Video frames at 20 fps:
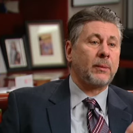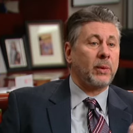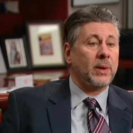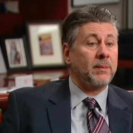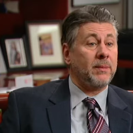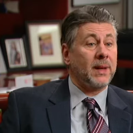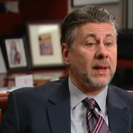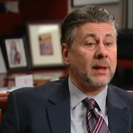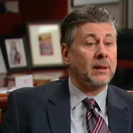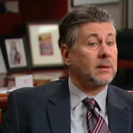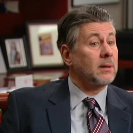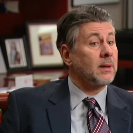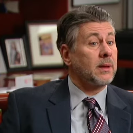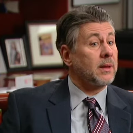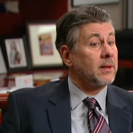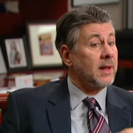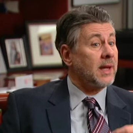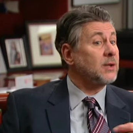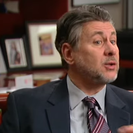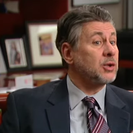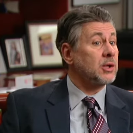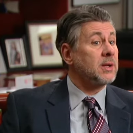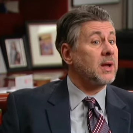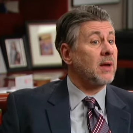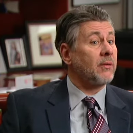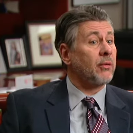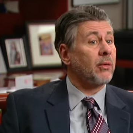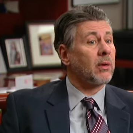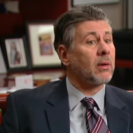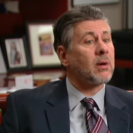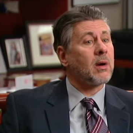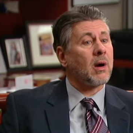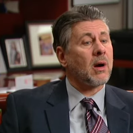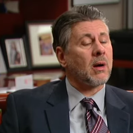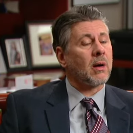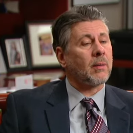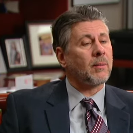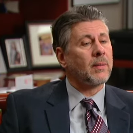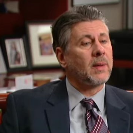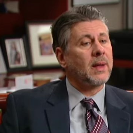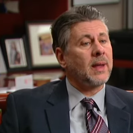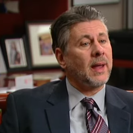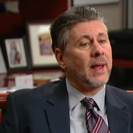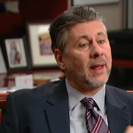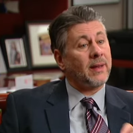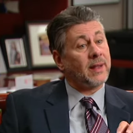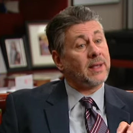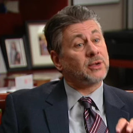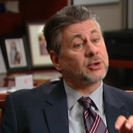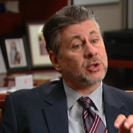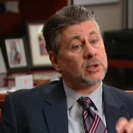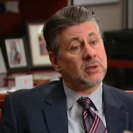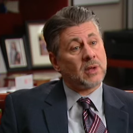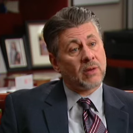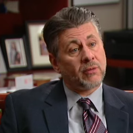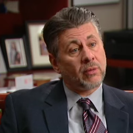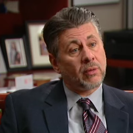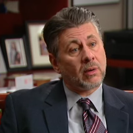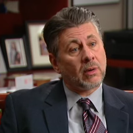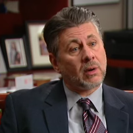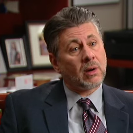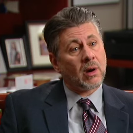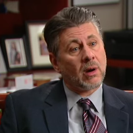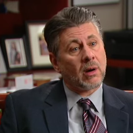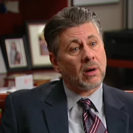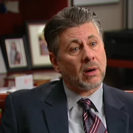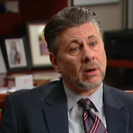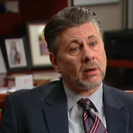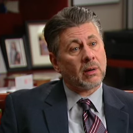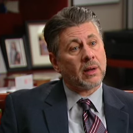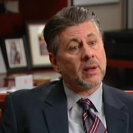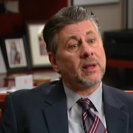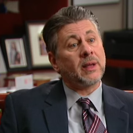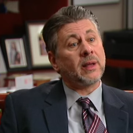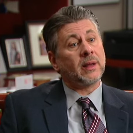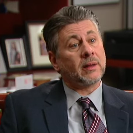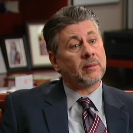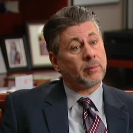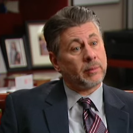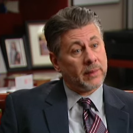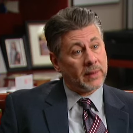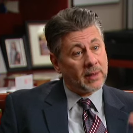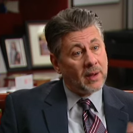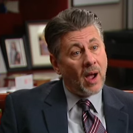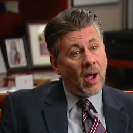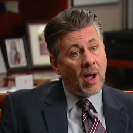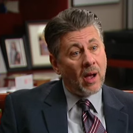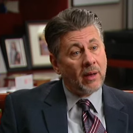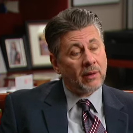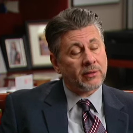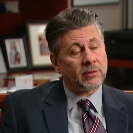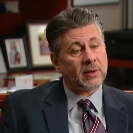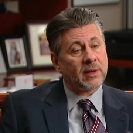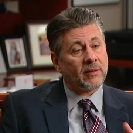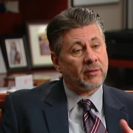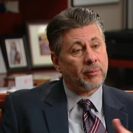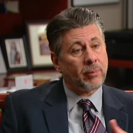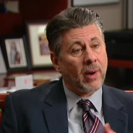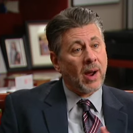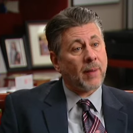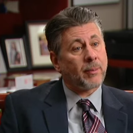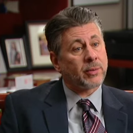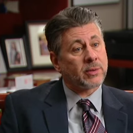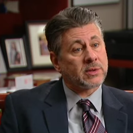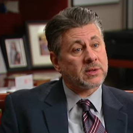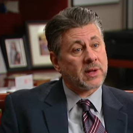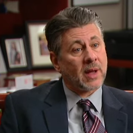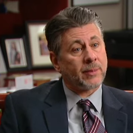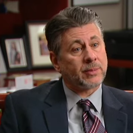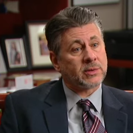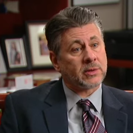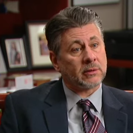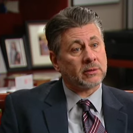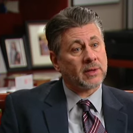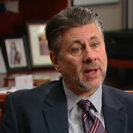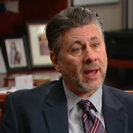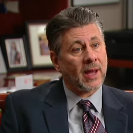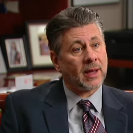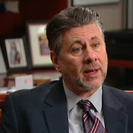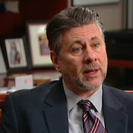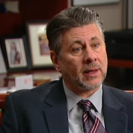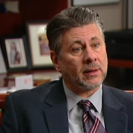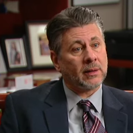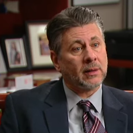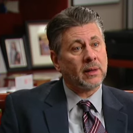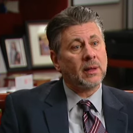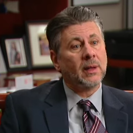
we mean they should never occur. And they should never occur because if proper steps are taken,